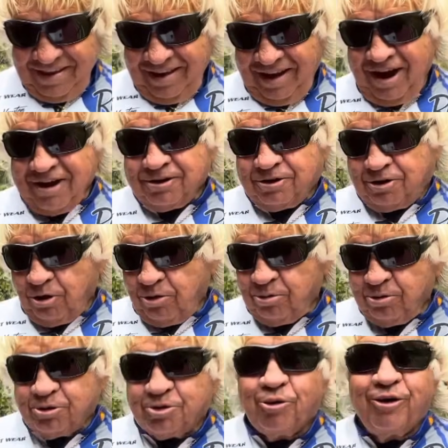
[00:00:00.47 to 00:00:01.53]

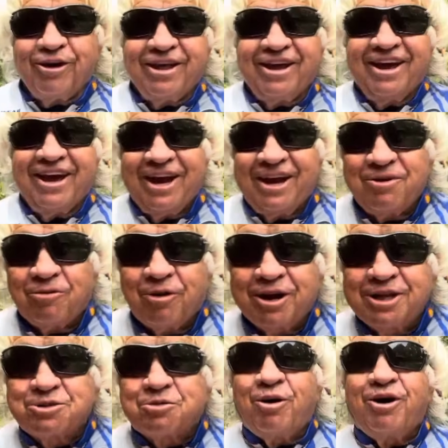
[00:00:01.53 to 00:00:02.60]
October twenty-eighth, what
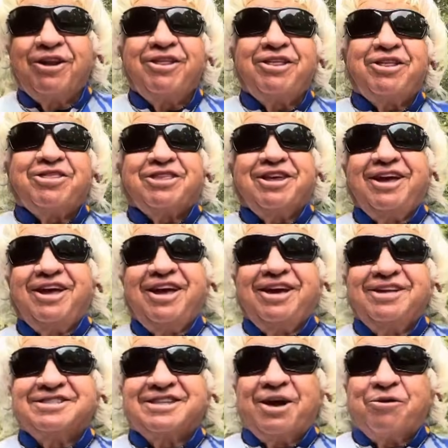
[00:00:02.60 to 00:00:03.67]
is one of the
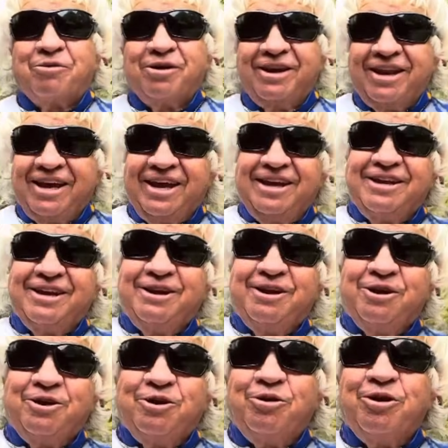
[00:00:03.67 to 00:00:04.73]
things that we need to
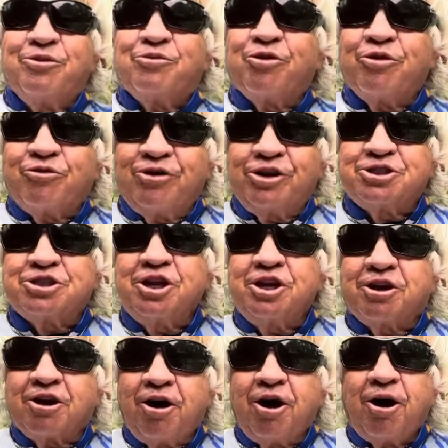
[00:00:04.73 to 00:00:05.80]
do if we're fishing
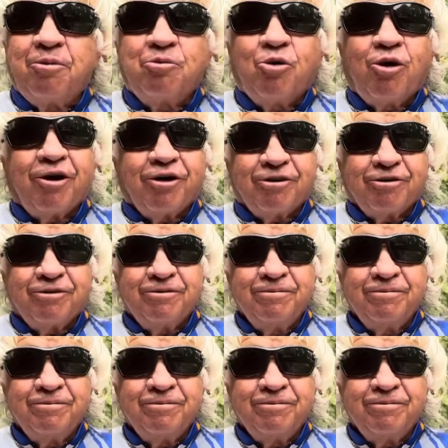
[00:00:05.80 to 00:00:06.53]
calm water?